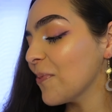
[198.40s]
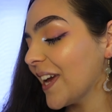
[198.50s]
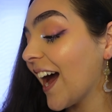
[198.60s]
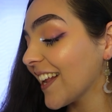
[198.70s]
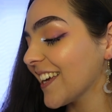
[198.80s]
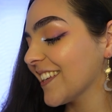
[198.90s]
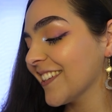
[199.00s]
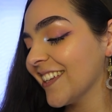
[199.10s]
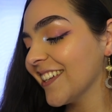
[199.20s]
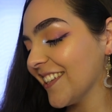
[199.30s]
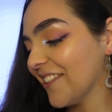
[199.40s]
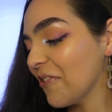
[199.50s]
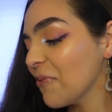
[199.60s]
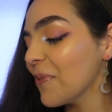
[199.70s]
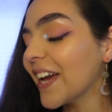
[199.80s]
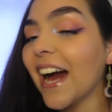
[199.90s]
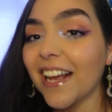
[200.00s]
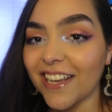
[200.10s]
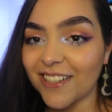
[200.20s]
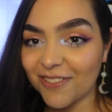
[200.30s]
we got it. We
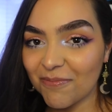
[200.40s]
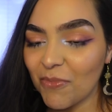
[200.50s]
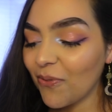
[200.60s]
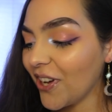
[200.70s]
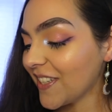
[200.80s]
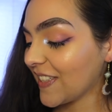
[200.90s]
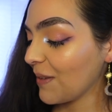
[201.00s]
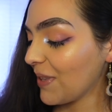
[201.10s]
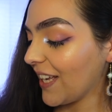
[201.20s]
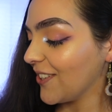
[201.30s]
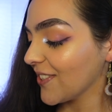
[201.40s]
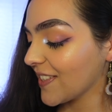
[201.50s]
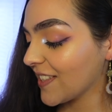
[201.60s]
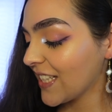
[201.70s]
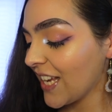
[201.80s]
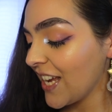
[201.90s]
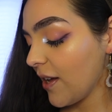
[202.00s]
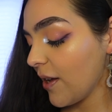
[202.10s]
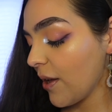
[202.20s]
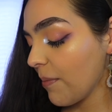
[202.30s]
got it. Move on to something else.
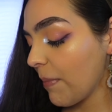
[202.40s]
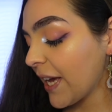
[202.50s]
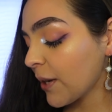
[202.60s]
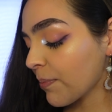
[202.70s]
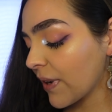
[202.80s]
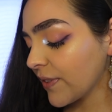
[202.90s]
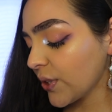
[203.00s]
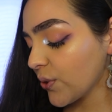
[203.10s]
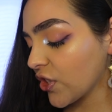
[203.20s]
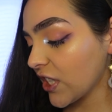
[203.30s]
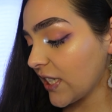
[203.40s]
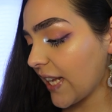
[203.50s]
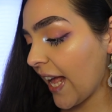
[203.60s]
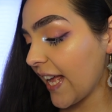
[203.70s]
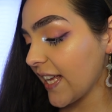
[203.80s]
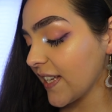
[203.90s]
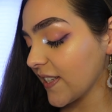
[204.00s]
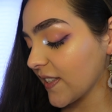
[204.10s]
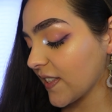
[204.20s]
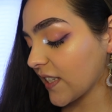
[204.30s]
Makeup Revolution
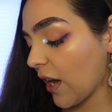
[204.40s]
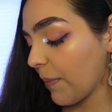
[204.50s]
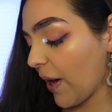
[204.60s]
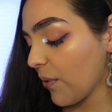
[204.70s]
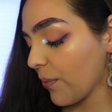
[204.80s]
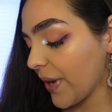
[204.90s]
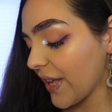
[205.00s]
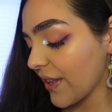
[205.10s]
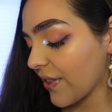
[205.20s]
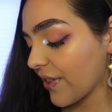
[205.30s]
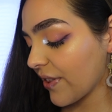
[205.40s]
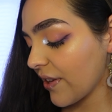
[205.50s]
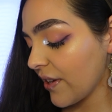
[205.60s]
has come out with